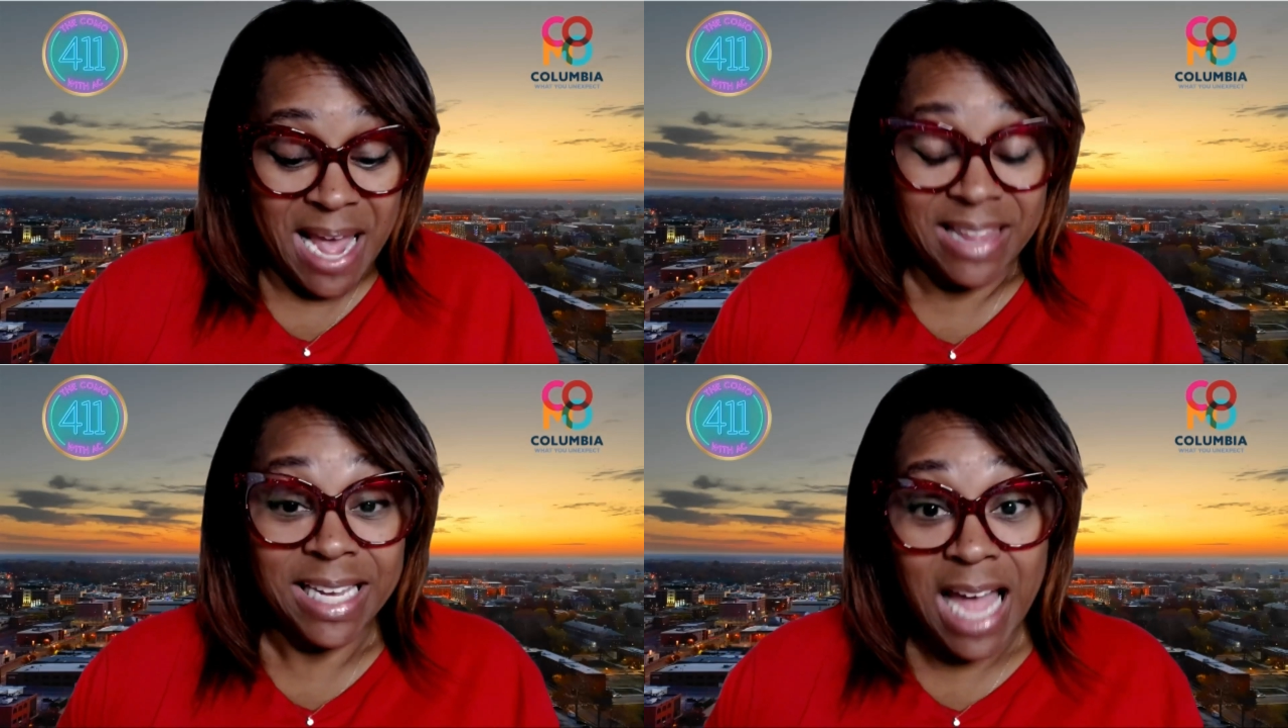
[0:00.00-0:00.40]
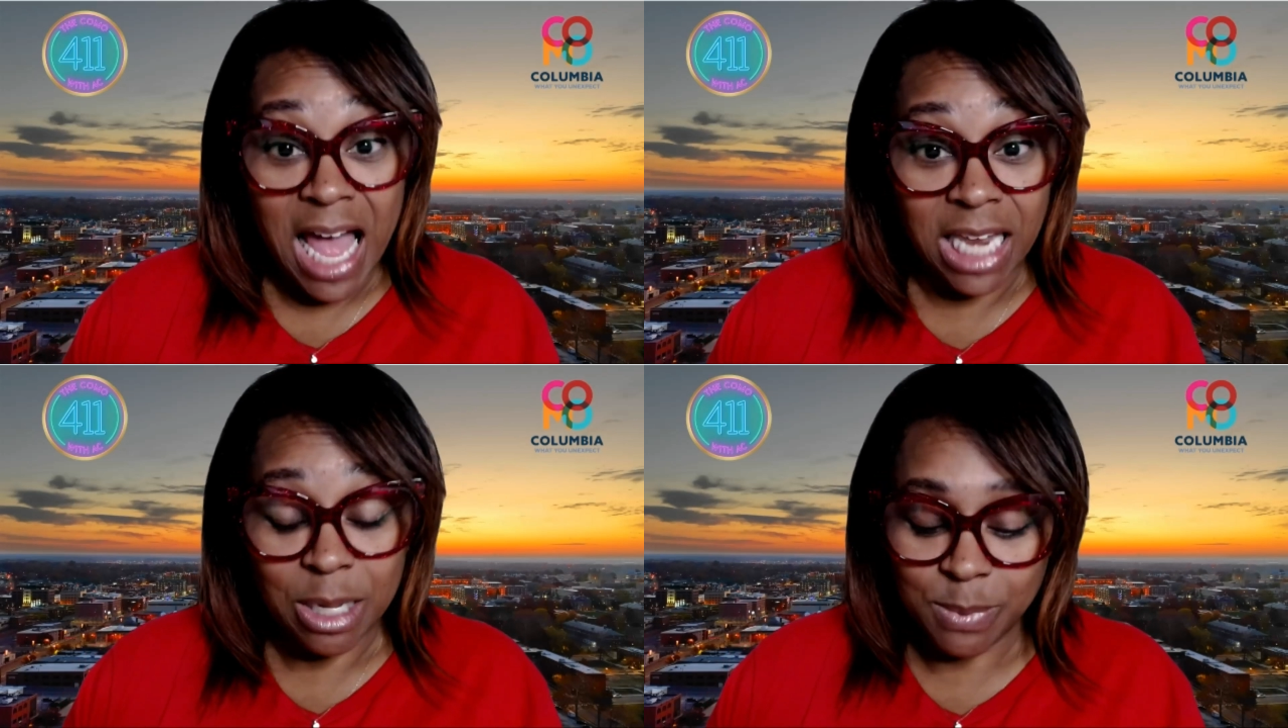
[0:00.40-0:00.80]
at the
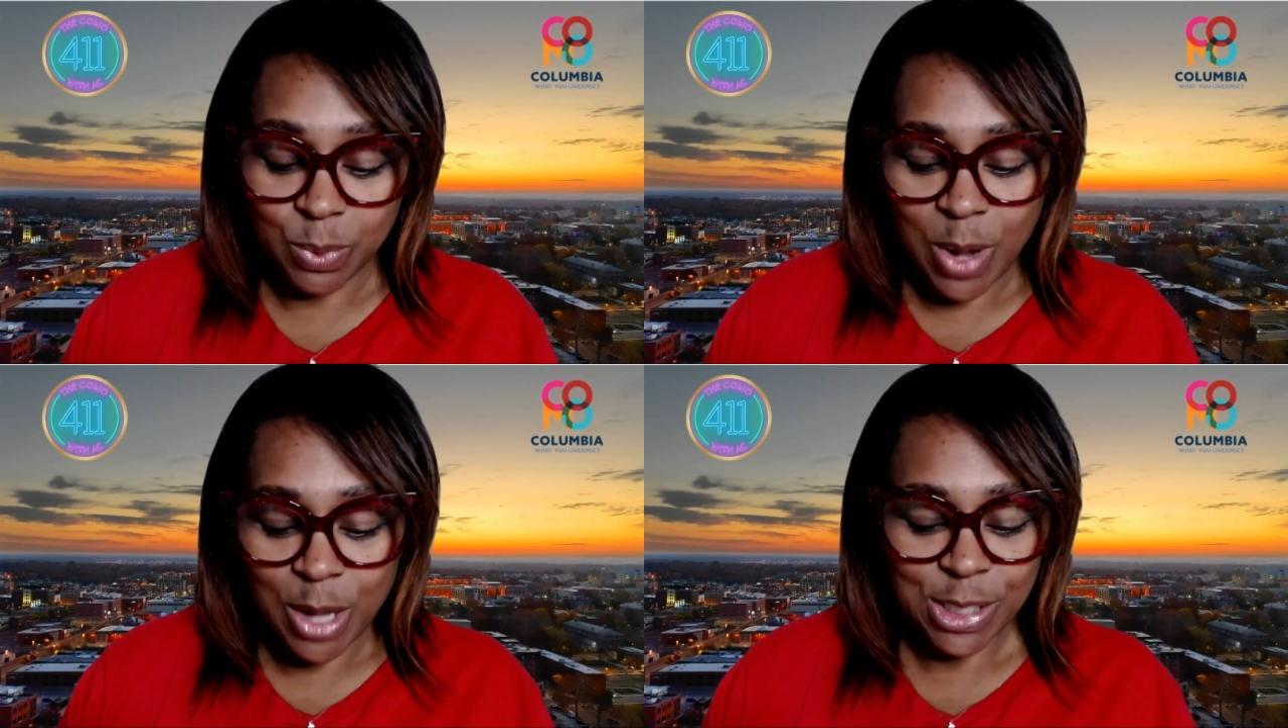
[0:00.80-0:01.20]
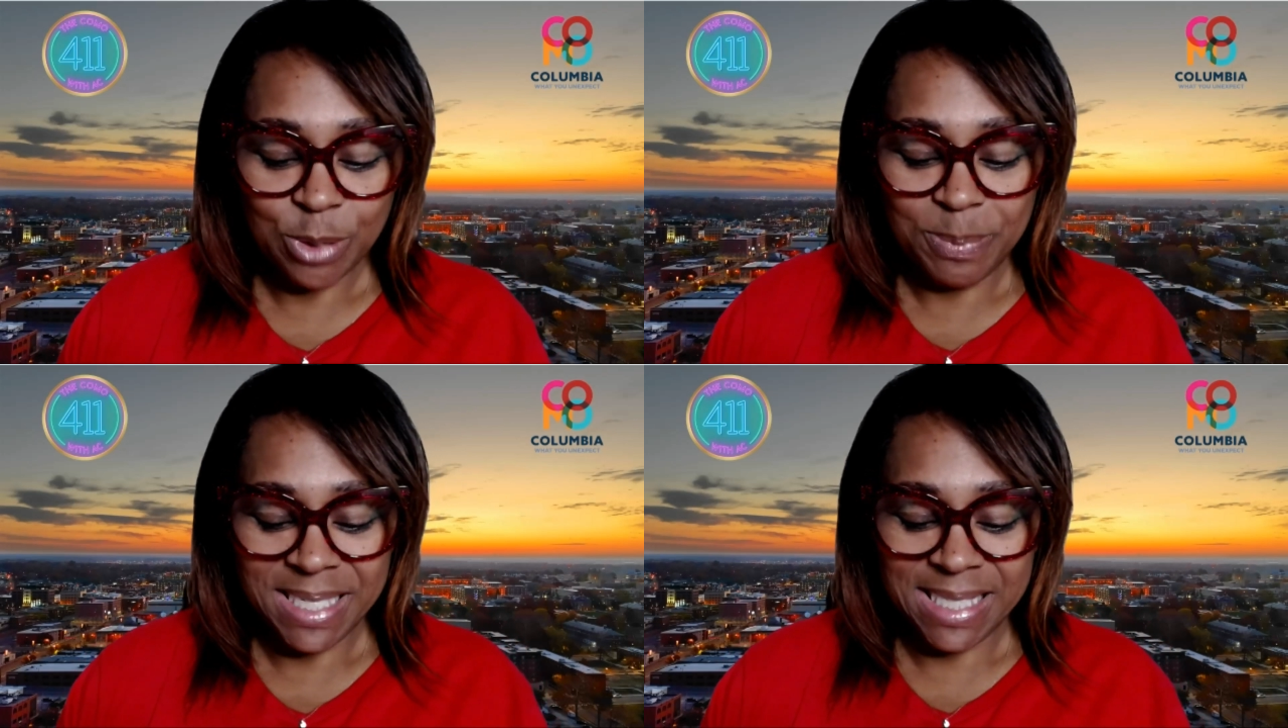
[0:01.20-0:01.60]
Columns will also
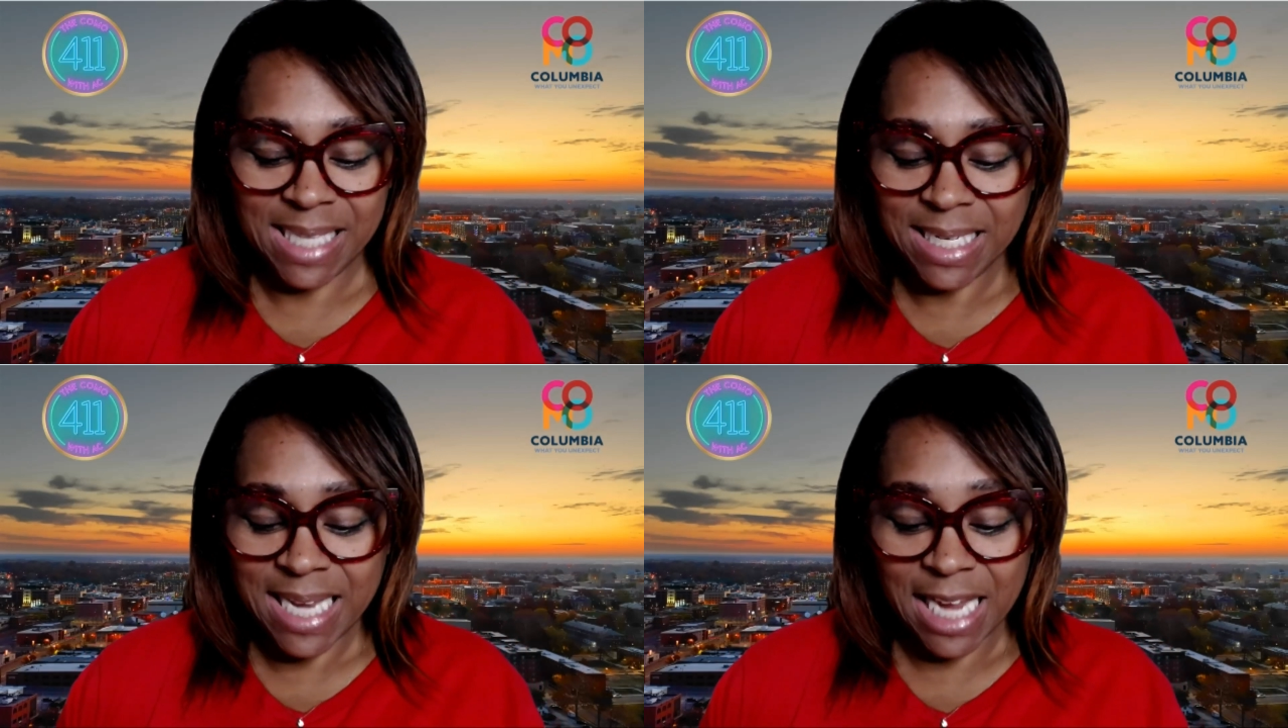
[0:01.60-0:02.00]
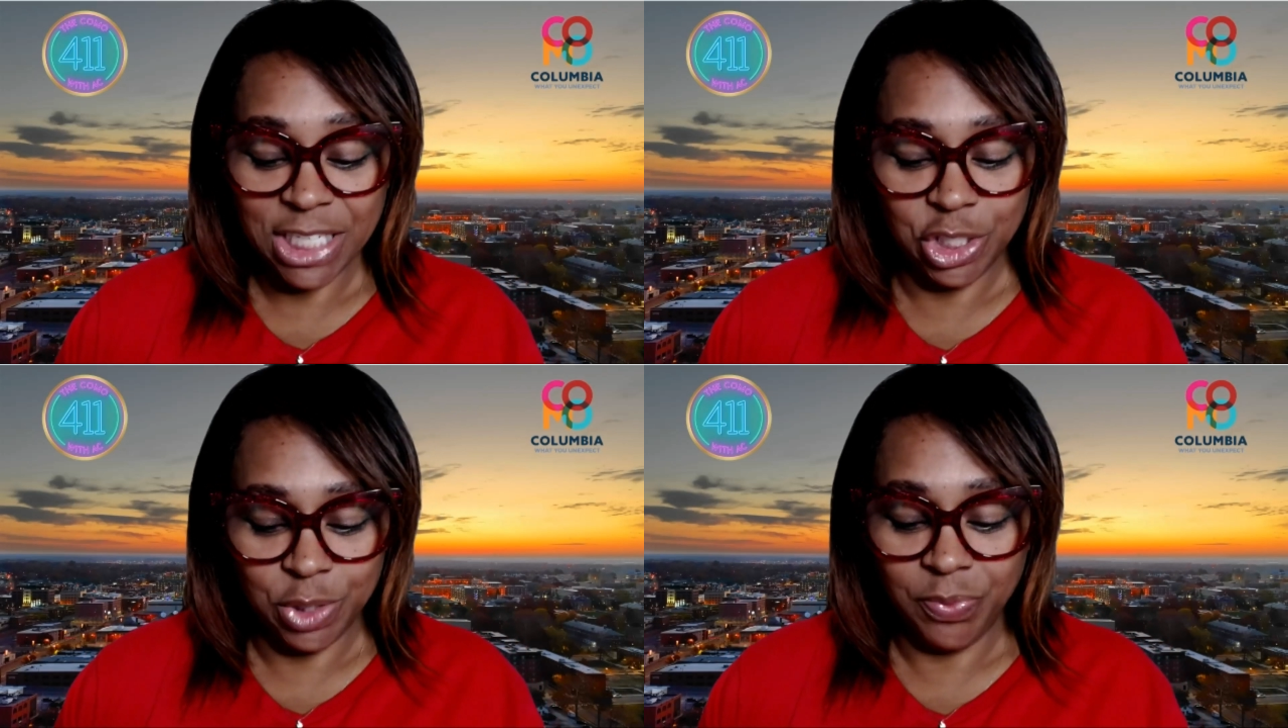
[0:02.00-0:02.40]
be Sunday,
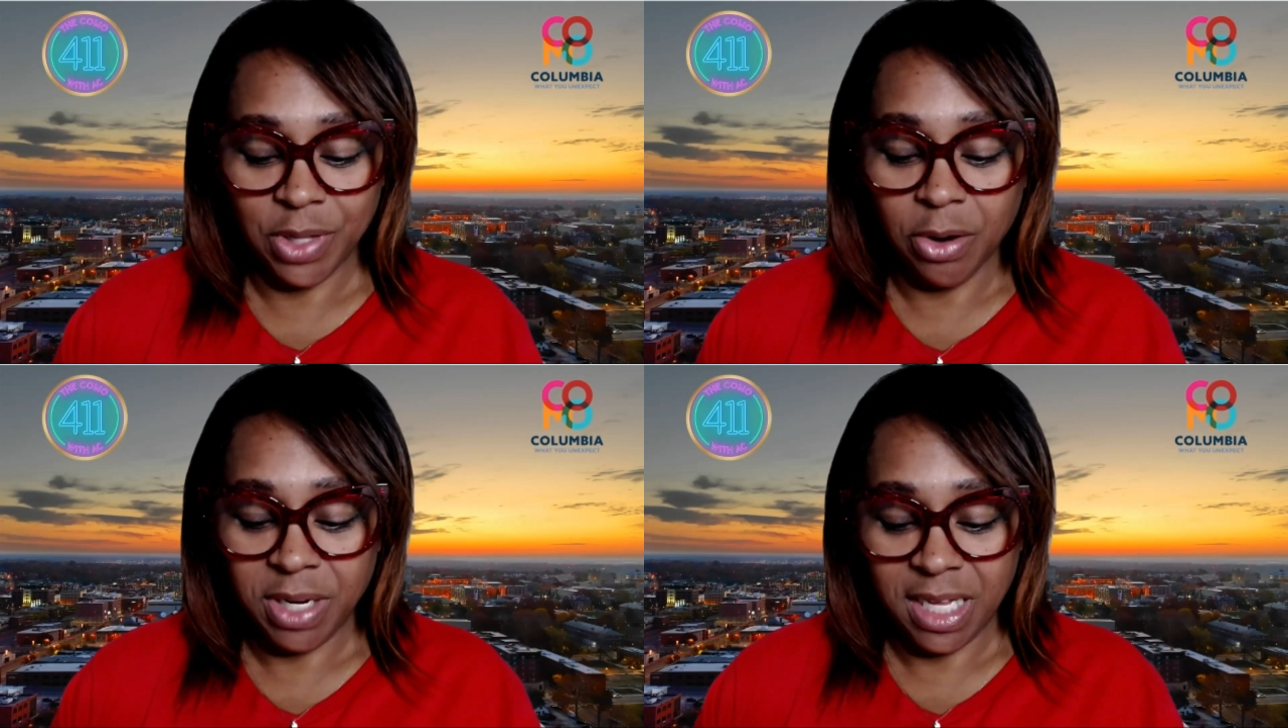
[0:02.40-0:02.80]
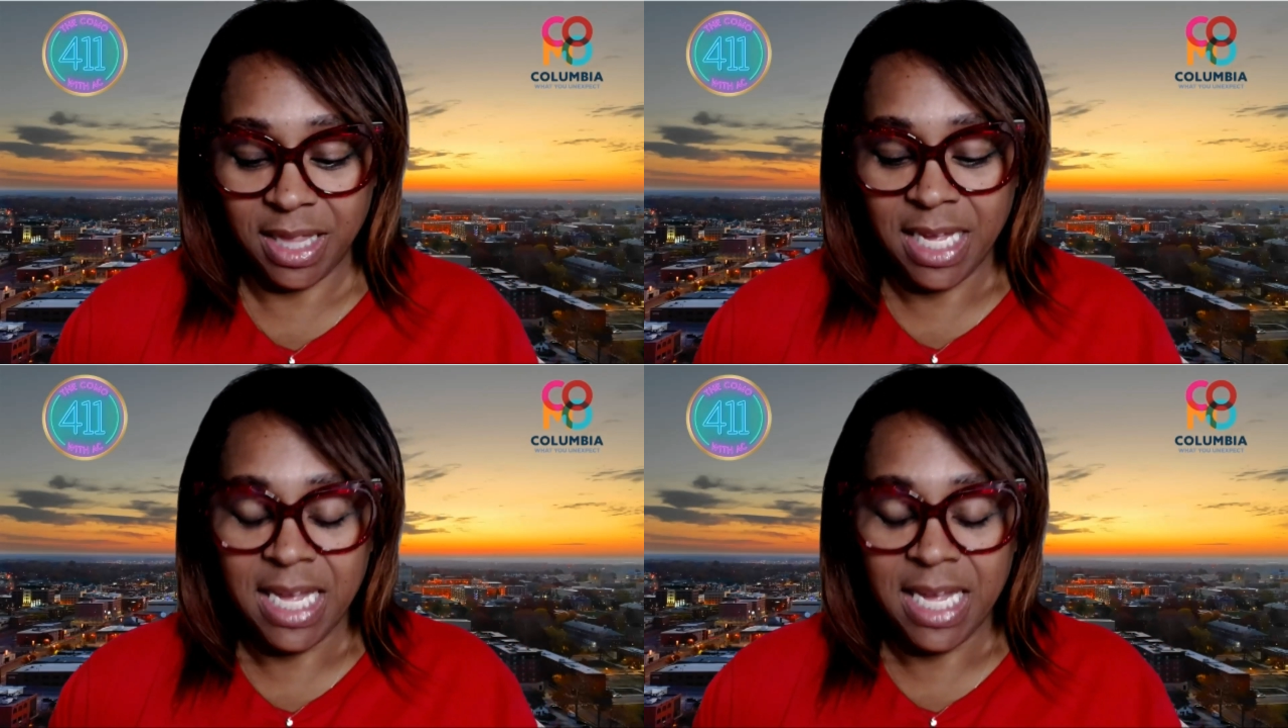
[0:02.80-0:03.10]
June 30th.